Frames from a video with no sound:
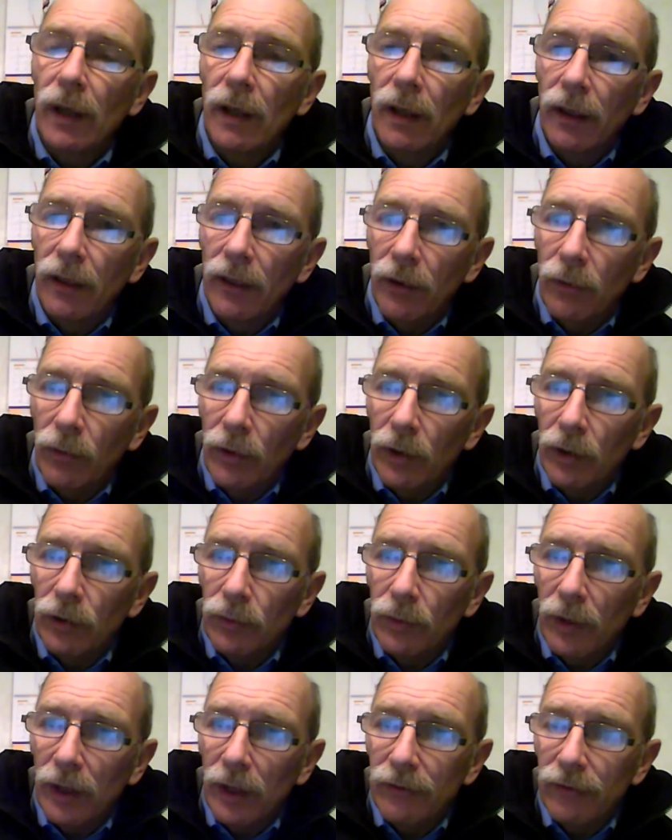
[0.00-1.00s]
the
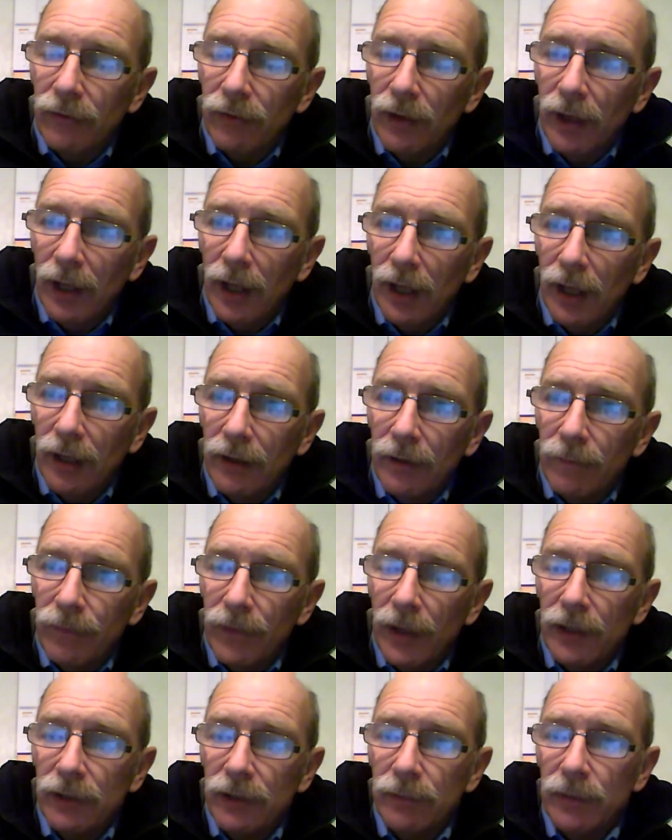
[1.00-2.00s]
worldwide flood
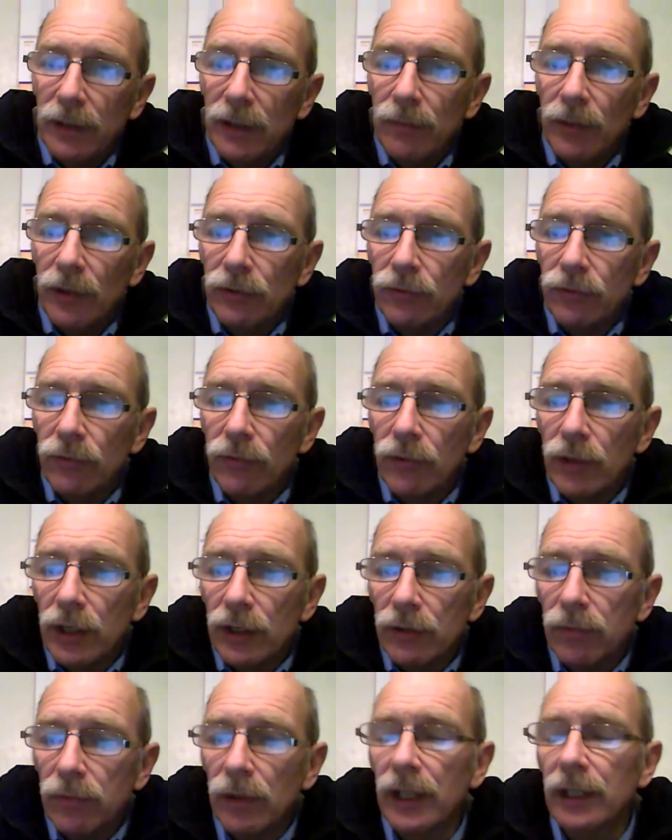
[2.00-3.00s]
as being the most
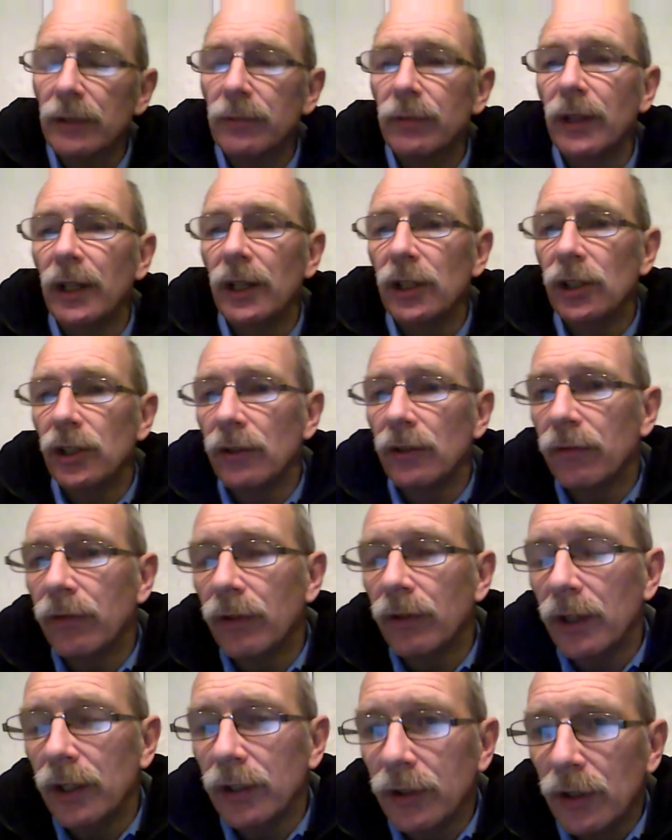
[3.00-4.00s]
reasonable explanation for
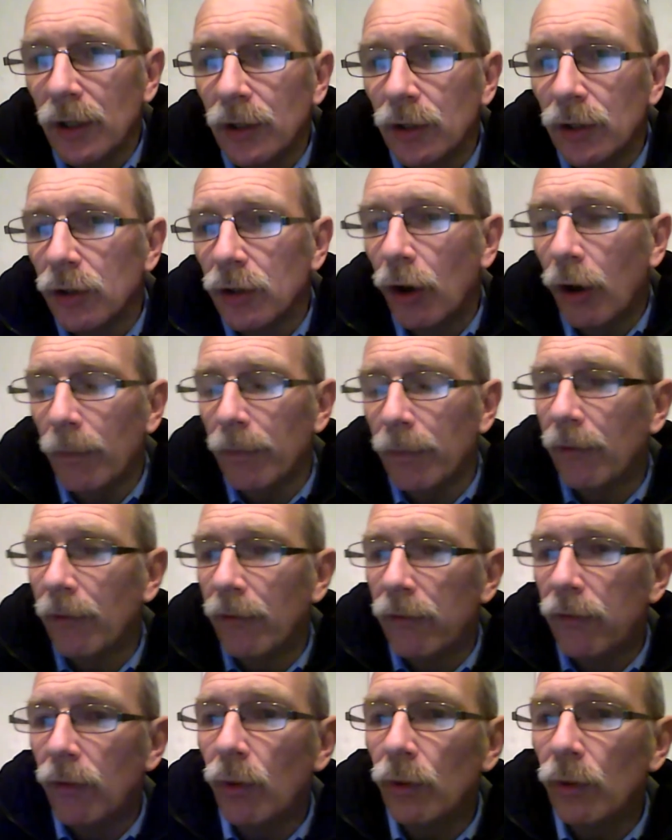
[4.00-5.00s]
this top
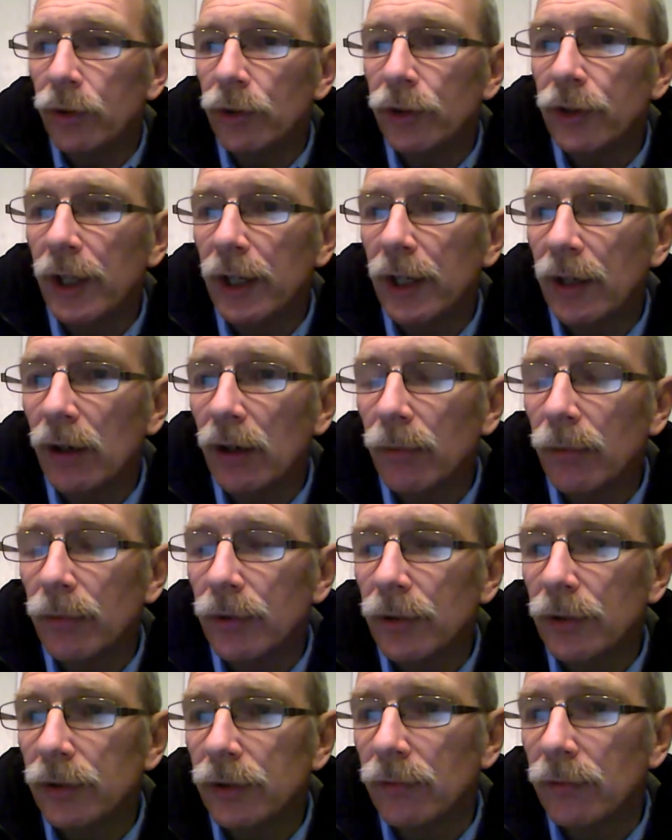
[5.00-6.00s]
4 to 10
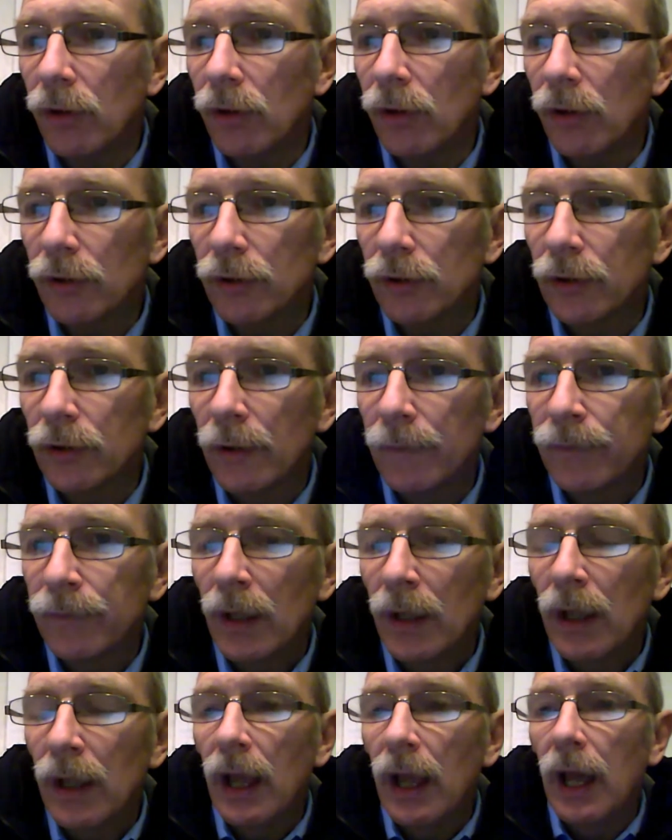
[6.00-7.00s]
kilometers of rocks.
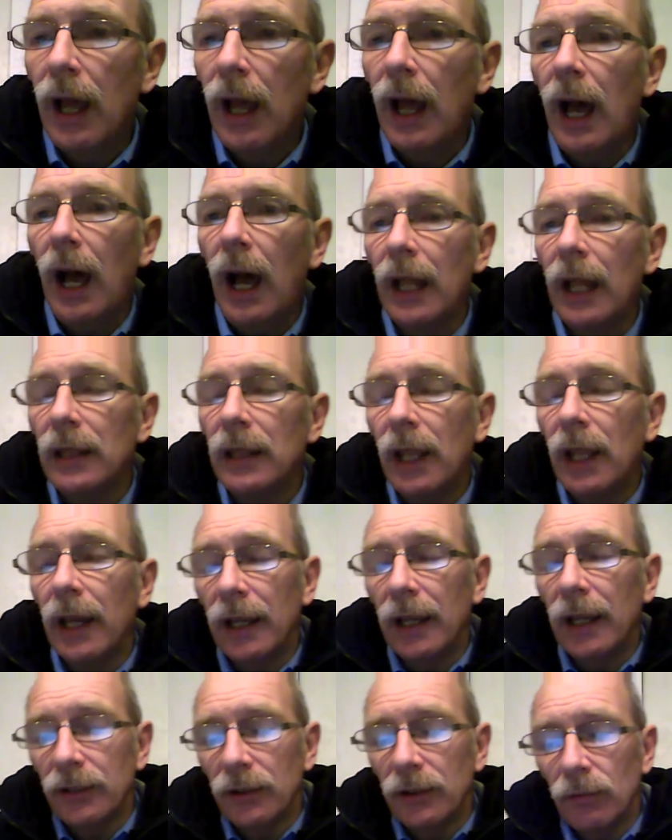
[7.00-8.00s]
Unlike,
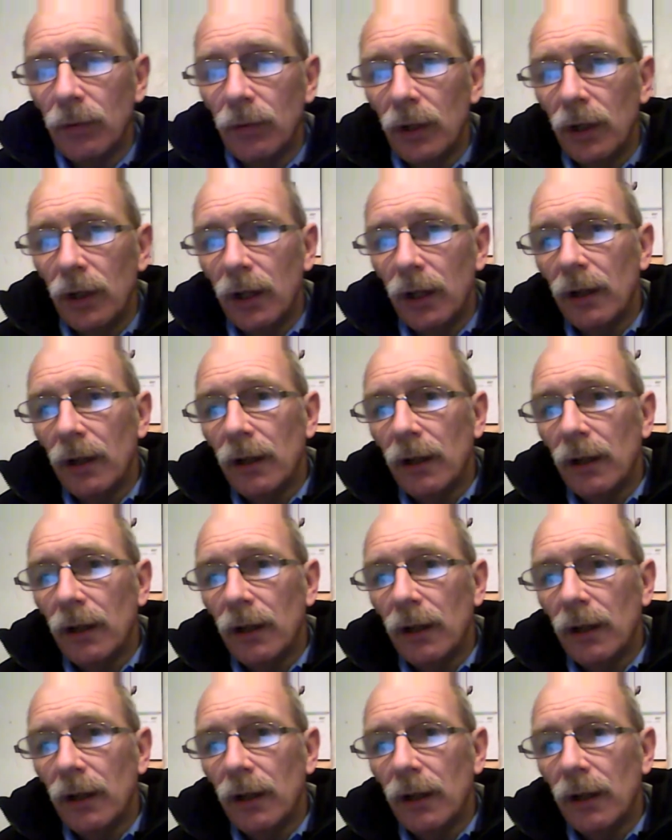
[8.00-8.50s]
as it were,